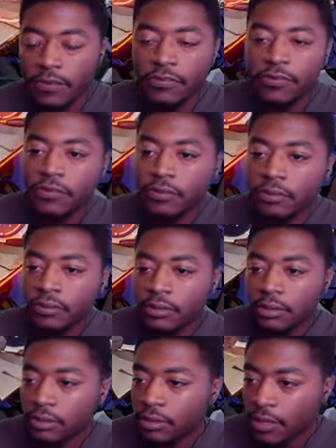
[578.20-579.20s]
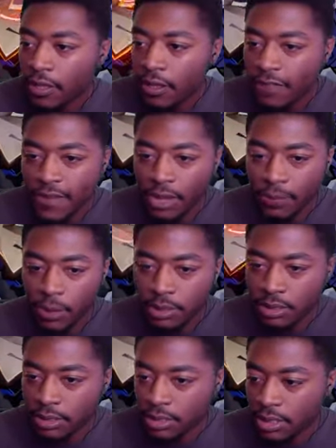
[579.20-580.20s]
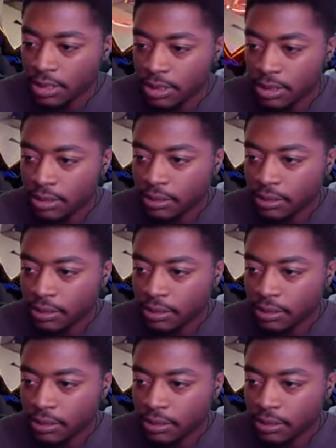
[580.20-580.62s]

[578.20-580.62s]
I've found the most success.